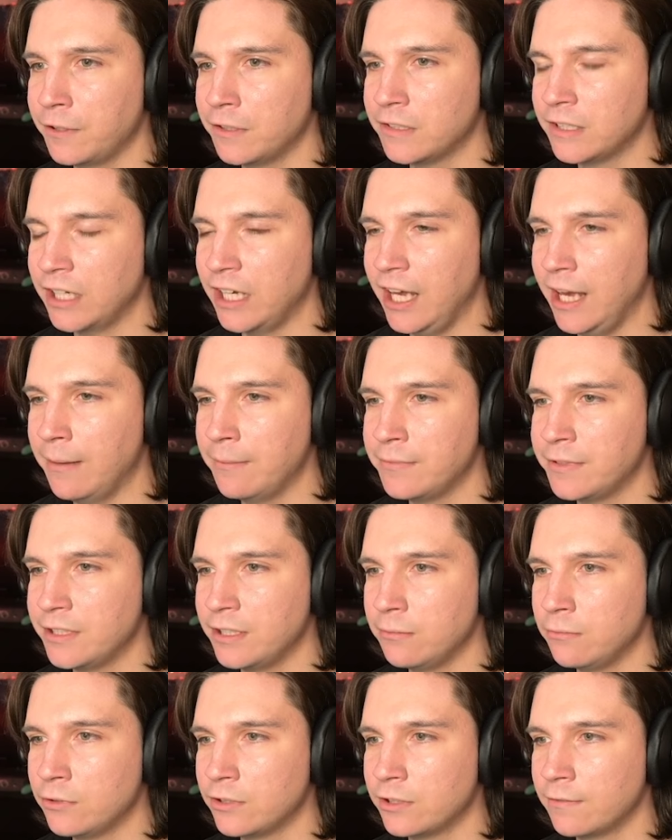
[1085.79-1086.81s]
like an MZ
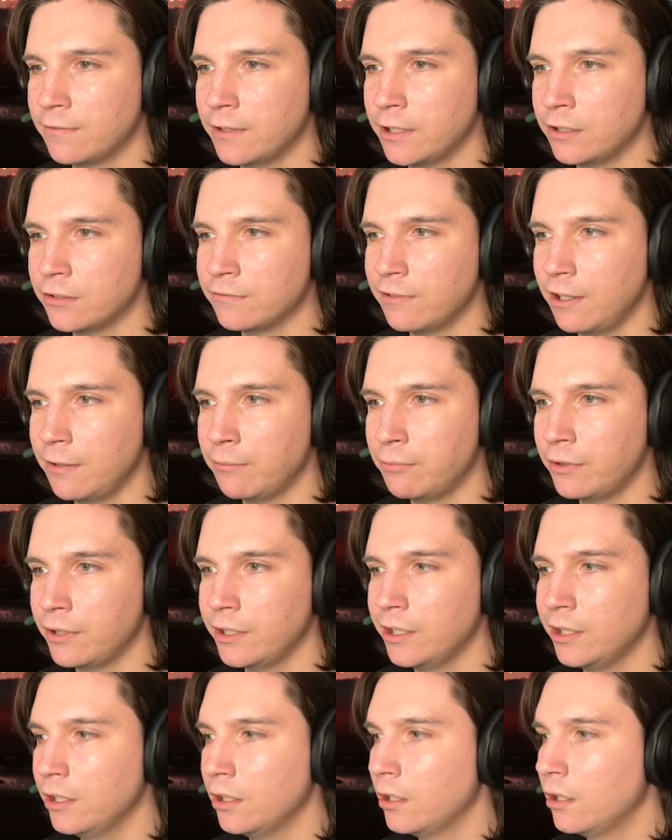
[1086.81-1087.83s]
music video. It's very
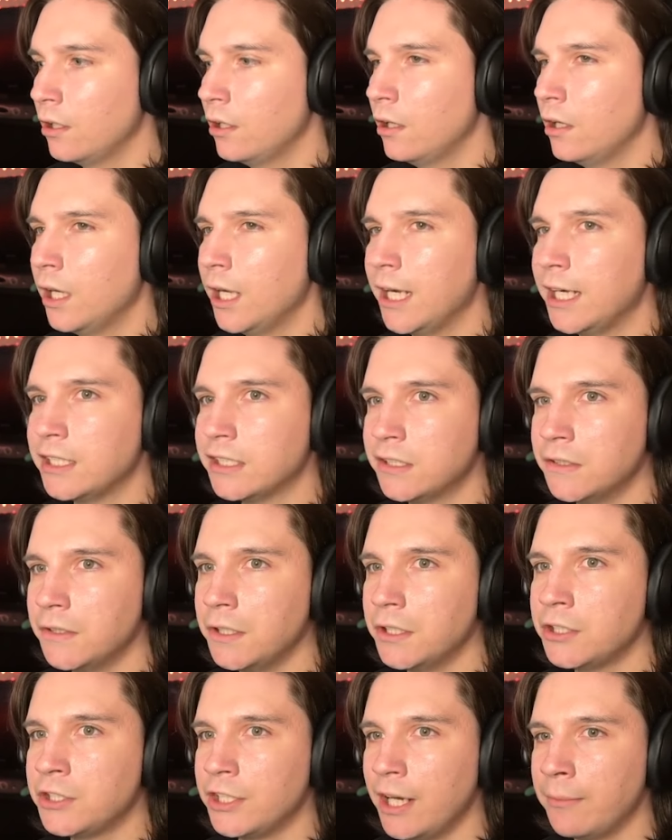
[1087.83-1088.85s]
pretty. Is this a
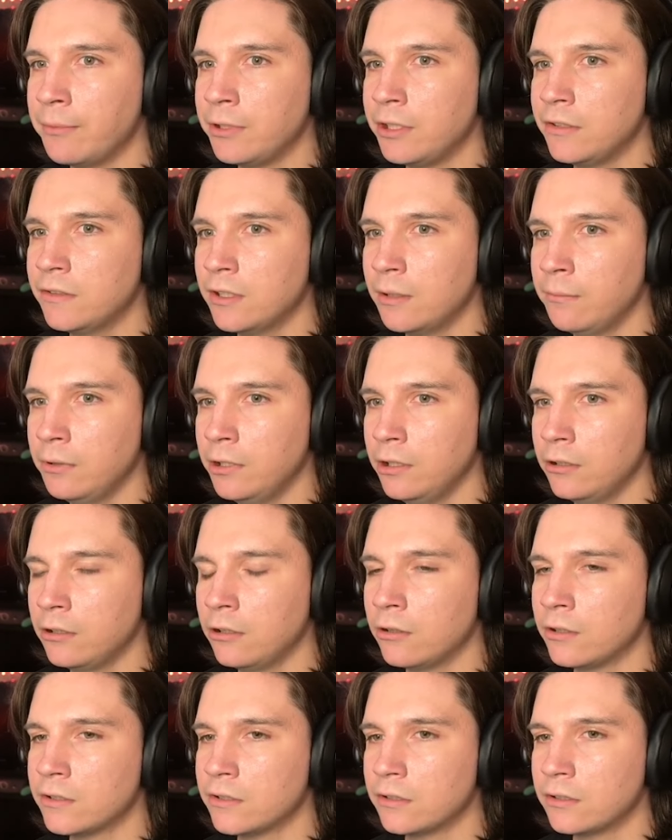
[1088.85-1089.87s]
Japanese company? No,
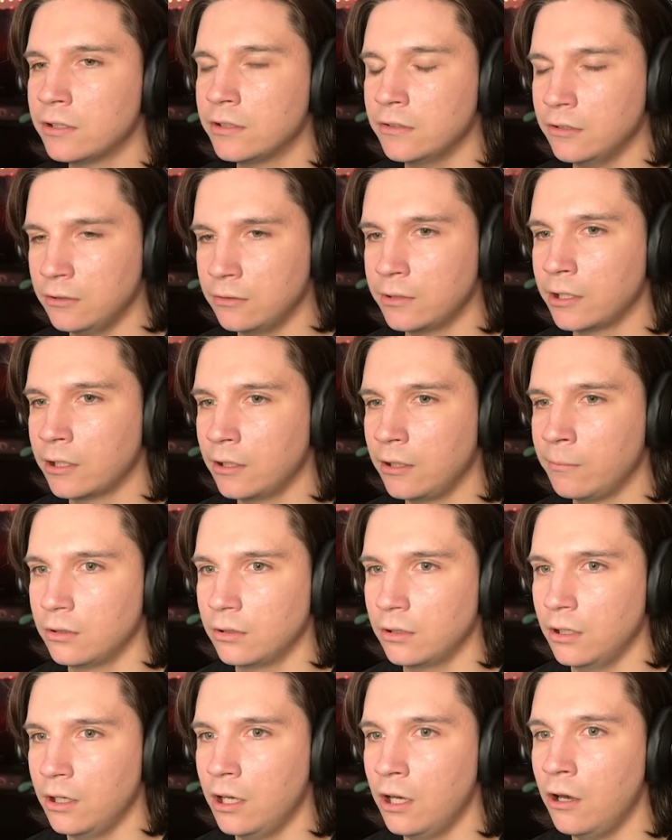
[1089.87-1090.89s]
it's a Korean company.
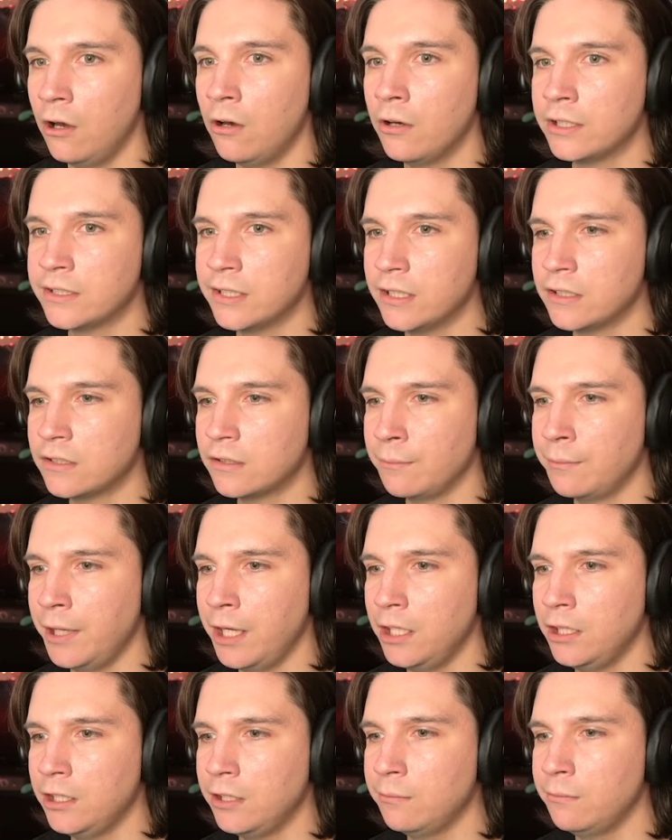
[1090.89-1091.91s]
Oh, it says
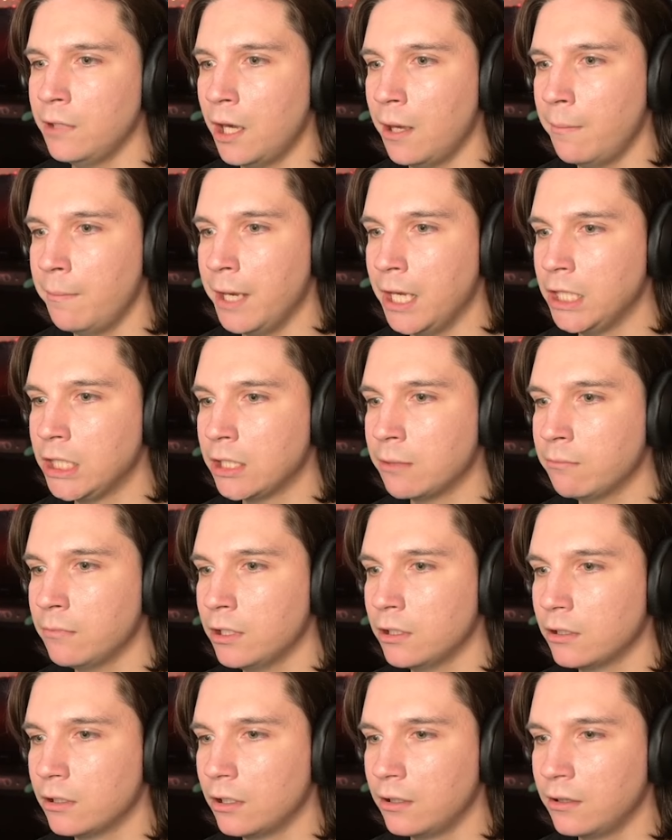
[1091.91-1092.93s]
Bae-nim. Bae-nim.
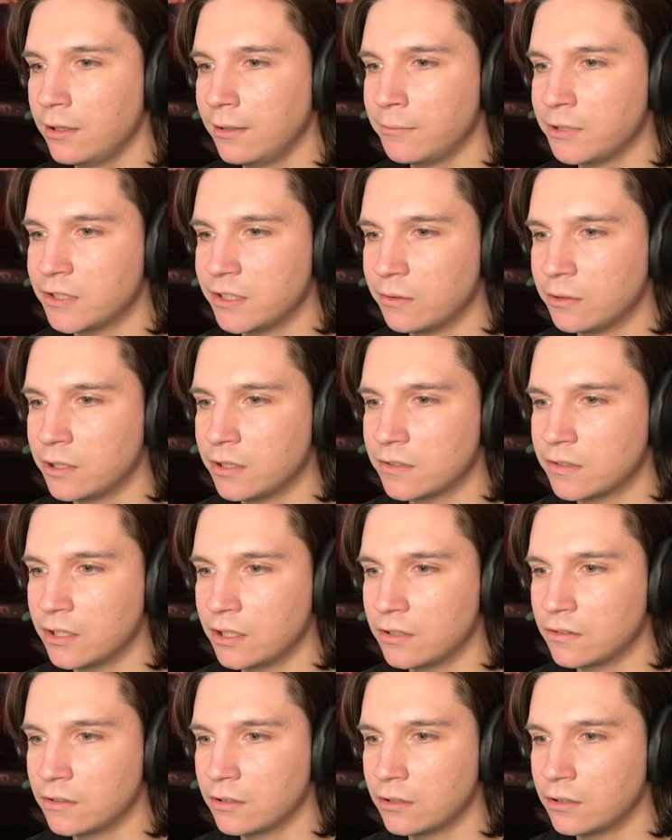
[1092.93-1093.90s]
Let me see what this says.